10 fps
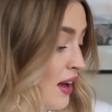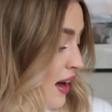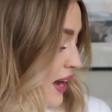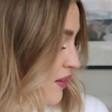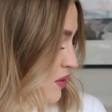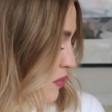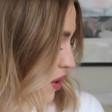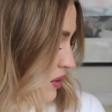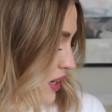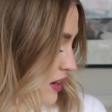I have them
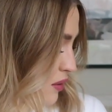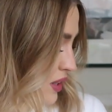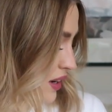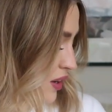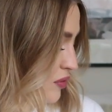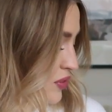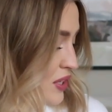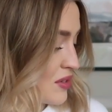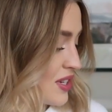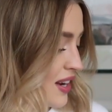all laid out here for
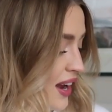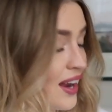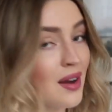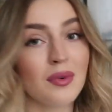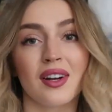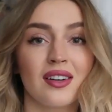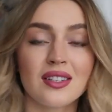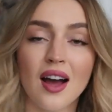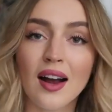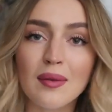you today, and we're going to
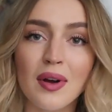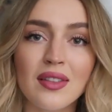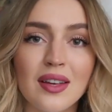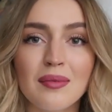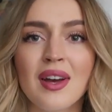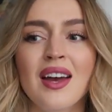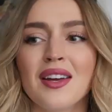talk about them.